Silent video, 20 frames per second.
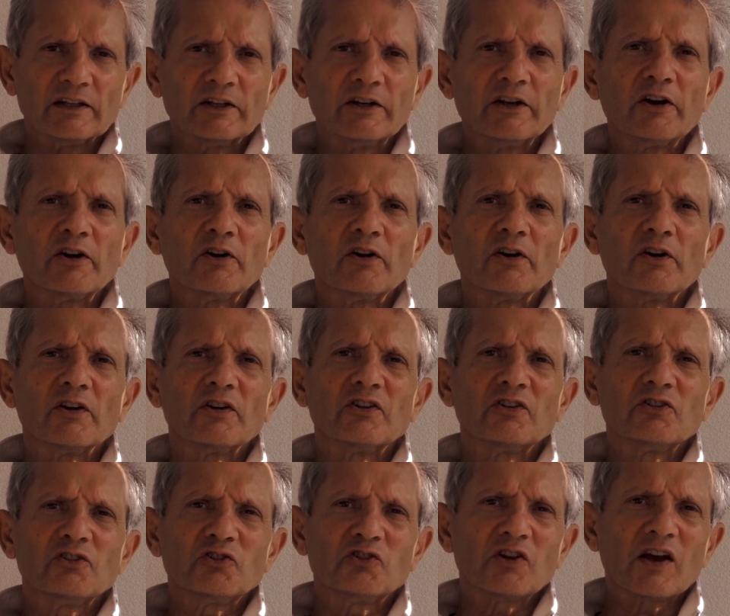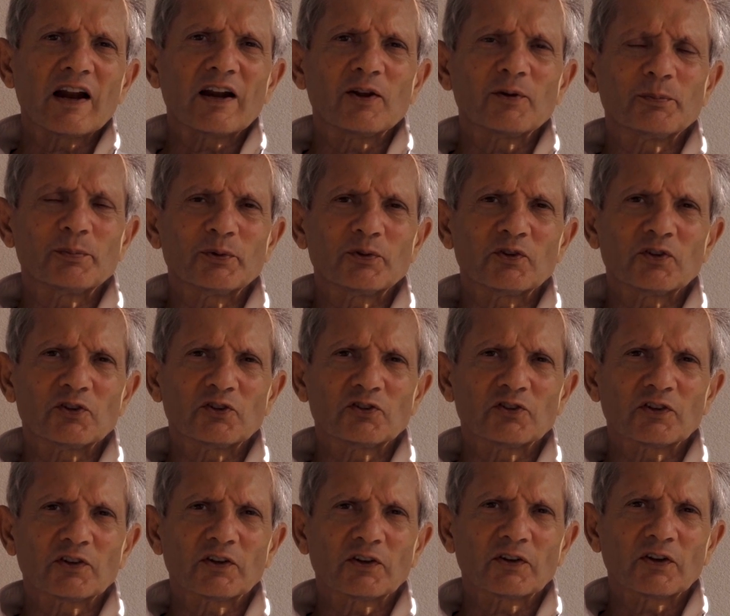good shallow position.
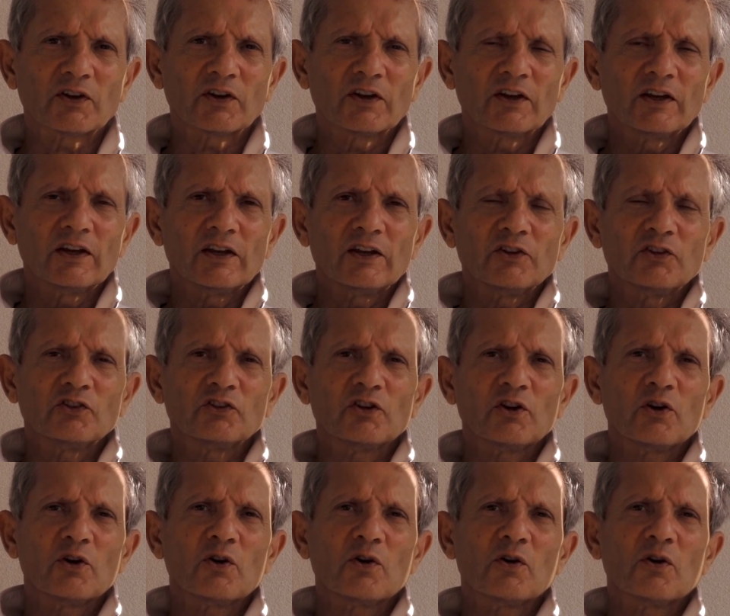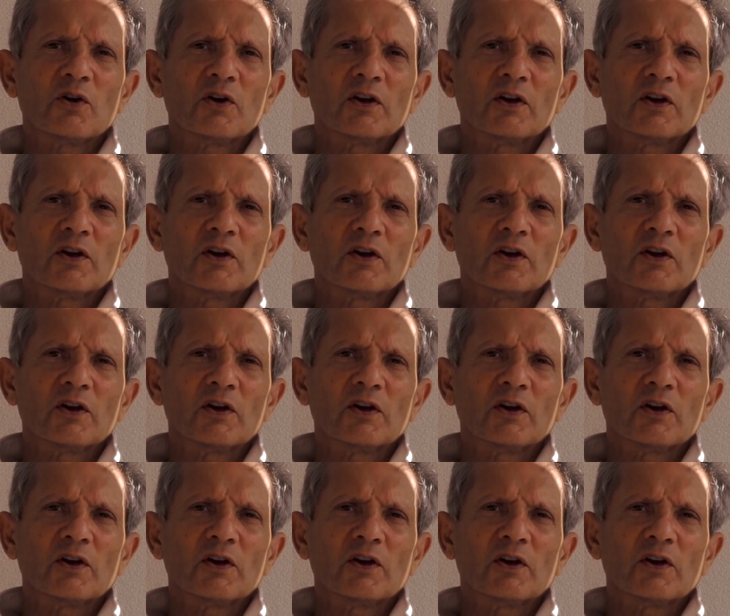So